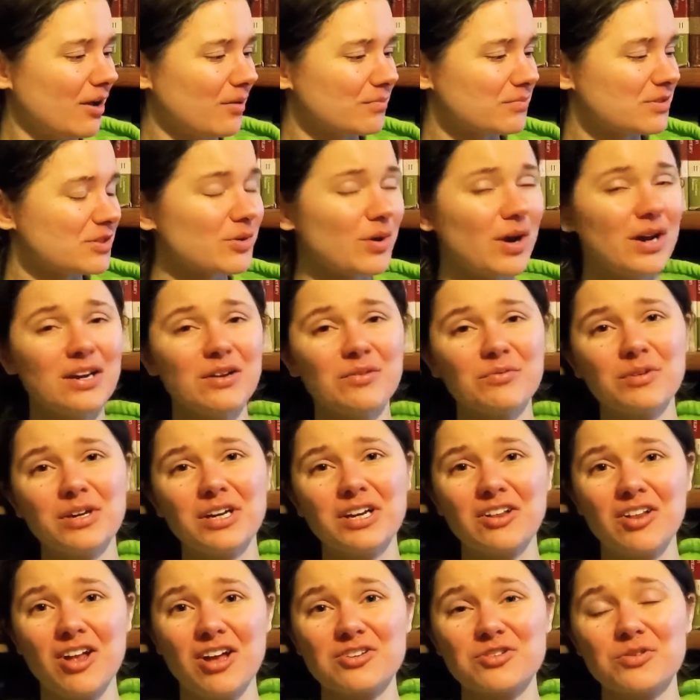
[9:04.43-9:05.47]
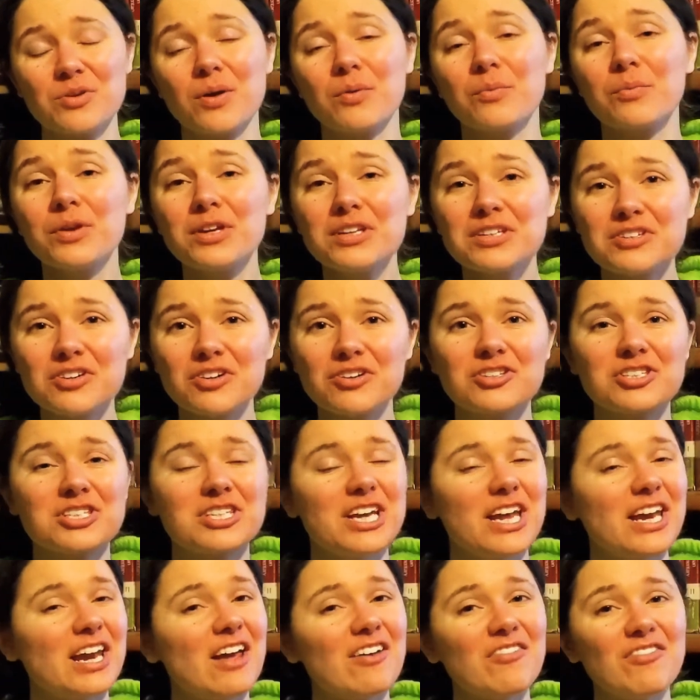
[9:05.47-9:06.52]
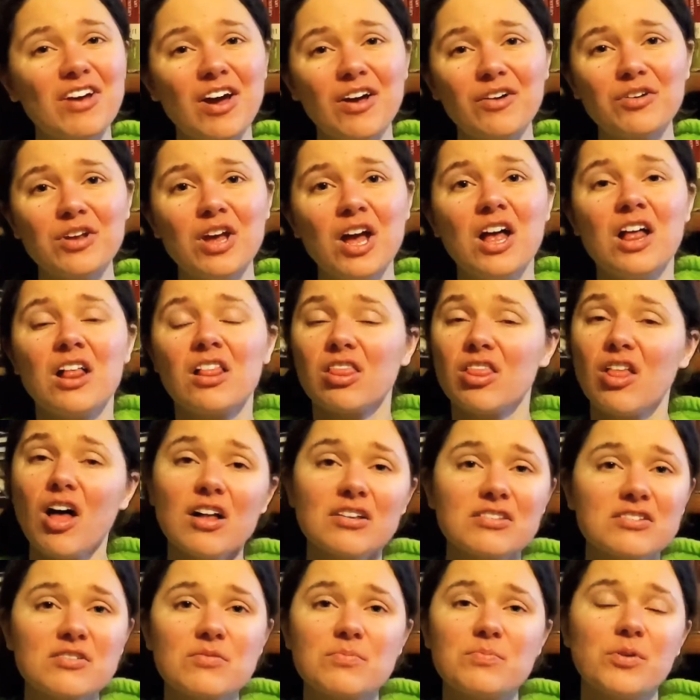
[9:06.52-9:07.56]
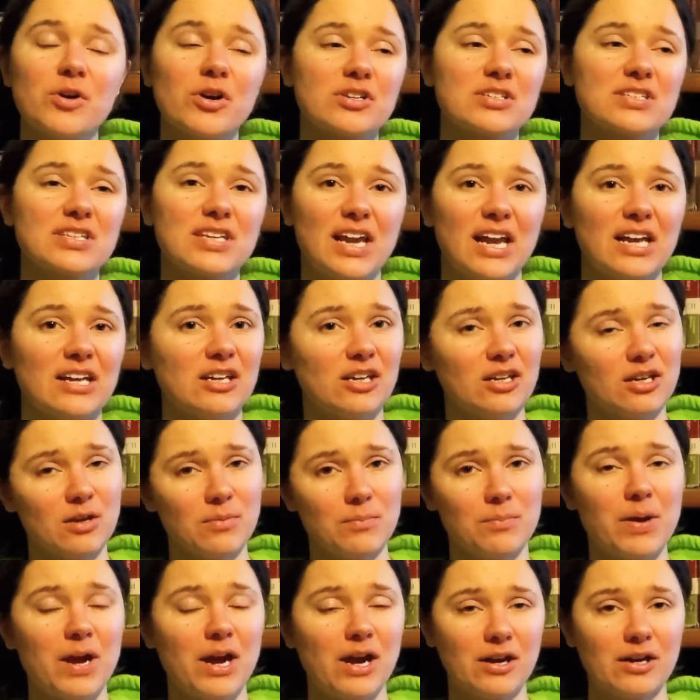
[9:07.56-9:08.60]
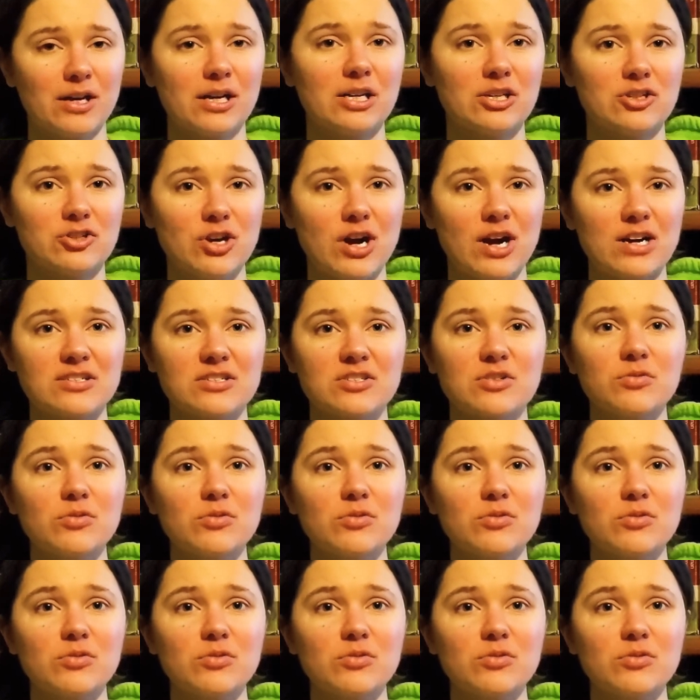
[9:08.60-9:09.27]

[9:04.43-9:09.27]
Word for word: um, so I didn't read a lot. So I researched it and I found lots of books that I could compare and contrast.